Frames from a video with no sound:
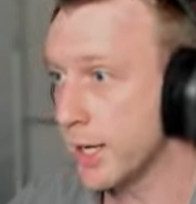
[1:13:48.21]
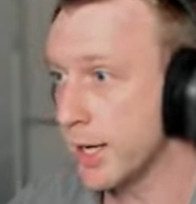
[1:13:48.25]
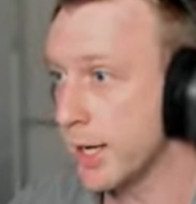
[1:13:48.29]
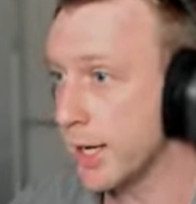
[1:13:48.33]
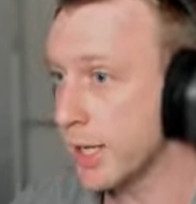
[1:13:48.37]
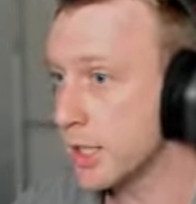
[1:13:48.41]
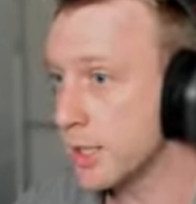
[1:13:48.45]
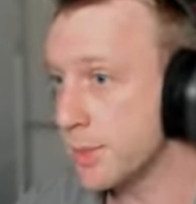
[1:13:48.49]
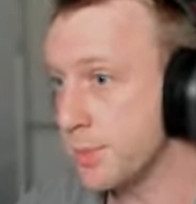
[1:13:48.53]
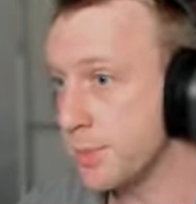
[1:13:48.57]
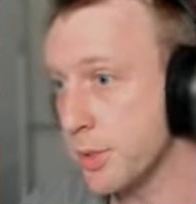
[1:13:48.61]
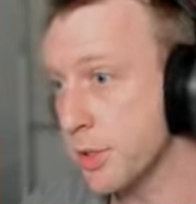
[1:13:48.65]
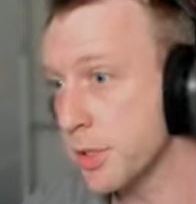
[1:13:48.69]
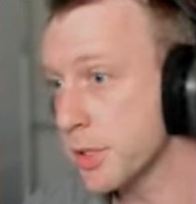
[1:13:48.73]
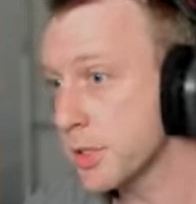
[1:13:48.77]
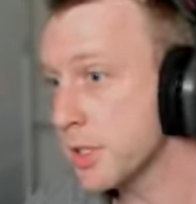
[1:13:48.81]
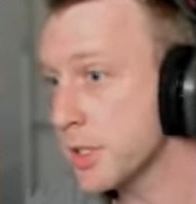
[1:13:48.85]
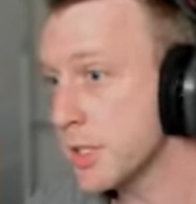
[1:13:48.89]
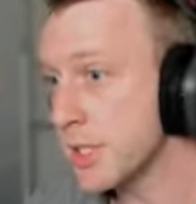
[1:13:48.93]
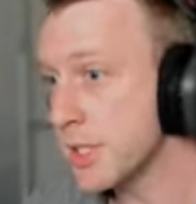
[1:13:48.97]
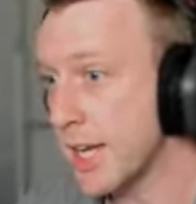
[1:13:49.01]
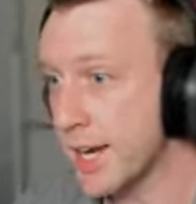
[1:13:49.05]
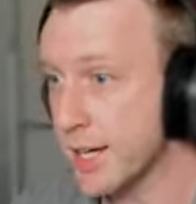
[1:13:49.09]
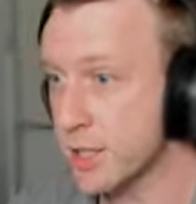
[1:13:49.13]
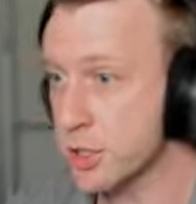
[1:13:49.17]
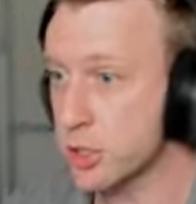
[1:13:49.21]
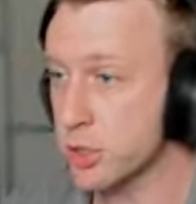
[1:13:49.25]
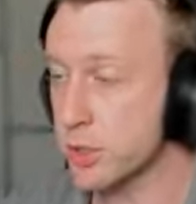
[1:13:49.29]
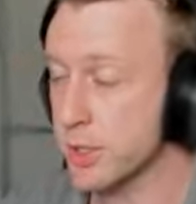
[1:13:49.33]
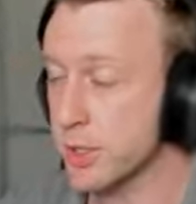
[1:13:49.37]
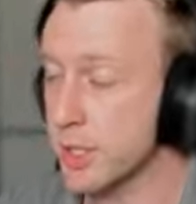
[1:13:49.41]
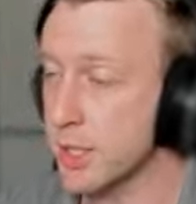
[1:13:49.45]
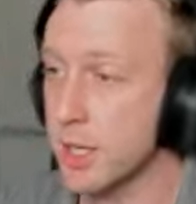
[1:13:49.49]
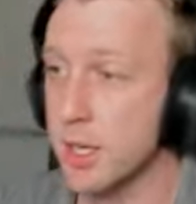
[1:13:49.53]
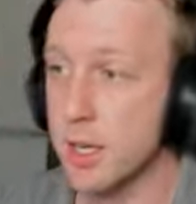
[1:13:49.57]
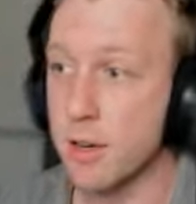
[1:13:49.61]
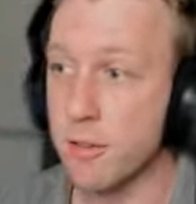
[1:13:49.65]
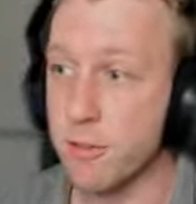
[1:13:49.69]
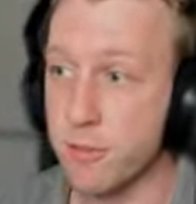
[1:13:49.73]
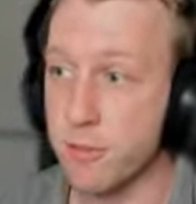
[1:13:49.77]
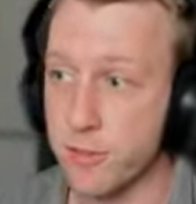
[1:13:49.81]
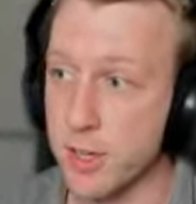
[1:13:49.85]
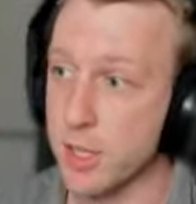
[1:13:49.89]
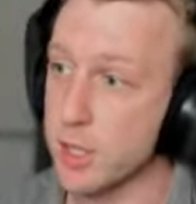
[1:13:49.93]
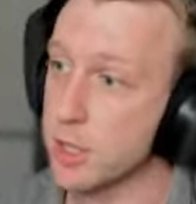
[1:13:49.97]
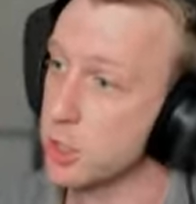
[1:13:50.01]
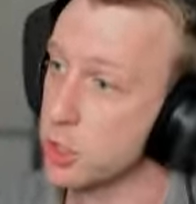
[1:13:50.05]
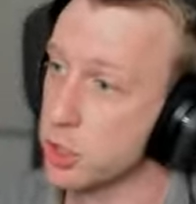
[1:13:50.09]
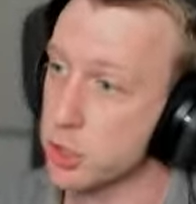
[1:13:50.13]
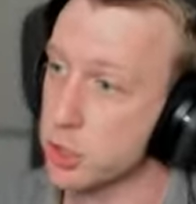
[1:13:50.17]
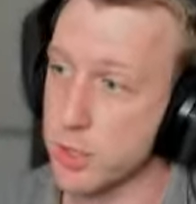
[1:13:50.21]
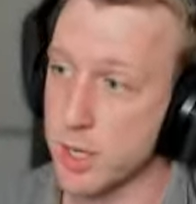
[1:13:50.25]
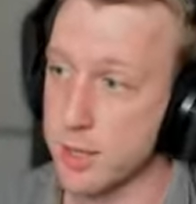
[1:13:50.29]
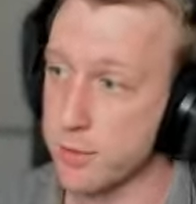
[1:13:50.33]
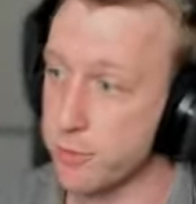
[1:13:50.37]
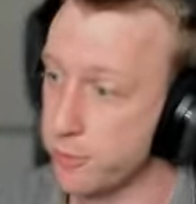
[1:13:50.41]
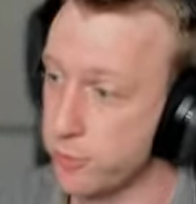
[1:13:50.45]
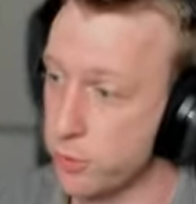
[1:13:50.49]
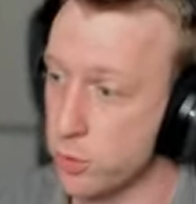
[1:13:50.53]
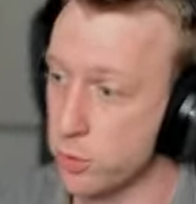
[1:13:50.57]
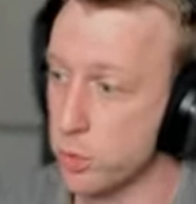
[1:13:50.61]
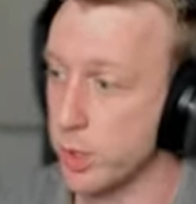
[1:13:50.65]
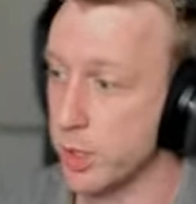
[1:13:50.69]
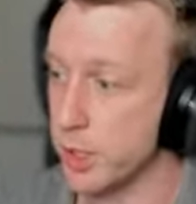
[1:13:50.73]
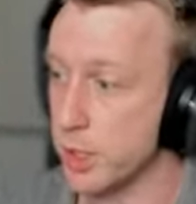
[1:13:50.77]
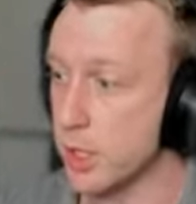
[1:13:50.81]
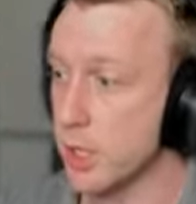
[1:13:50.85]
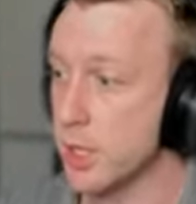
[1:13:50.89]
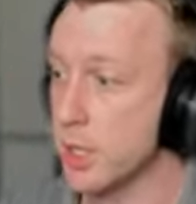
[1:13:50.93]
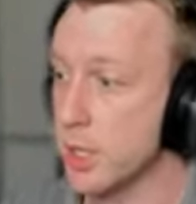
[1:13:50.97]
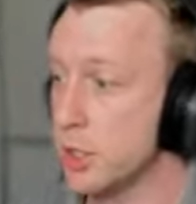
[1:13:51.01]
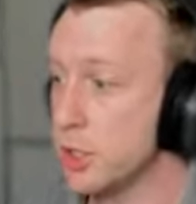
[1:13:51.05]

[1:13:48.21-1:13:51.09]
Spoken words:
Experience is actually fairly straightforward.